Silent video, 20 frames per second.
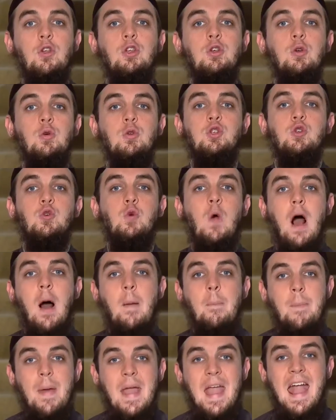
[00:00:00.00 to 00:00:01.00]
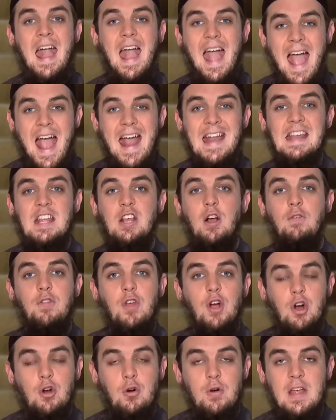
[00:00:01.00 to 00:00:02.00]
you to obey any of
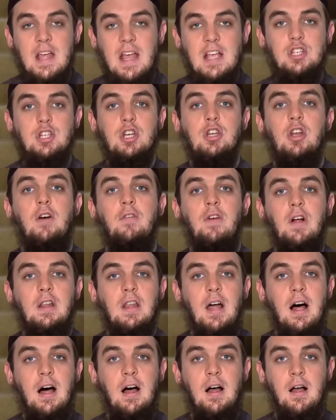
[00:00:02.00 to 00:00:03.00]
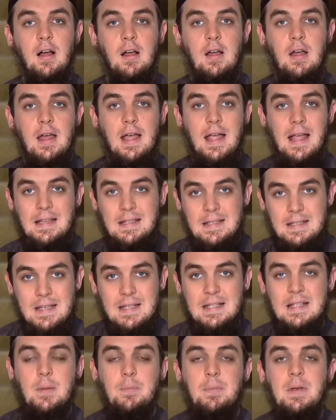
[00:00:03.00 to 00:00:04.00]
the creation of Allah in
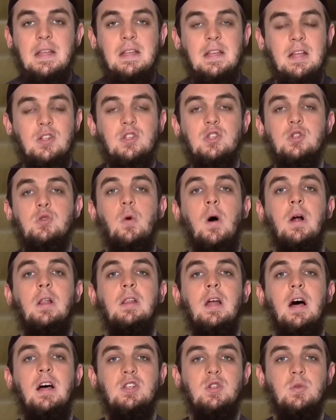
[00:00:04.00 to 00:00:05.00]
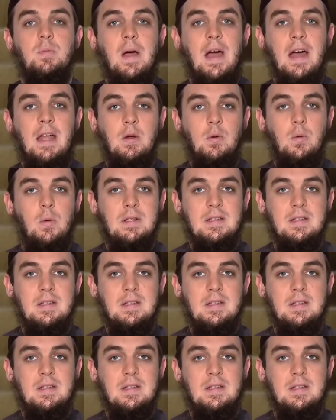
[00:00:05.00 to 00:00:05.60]
disobedience to Allah subhanahu wa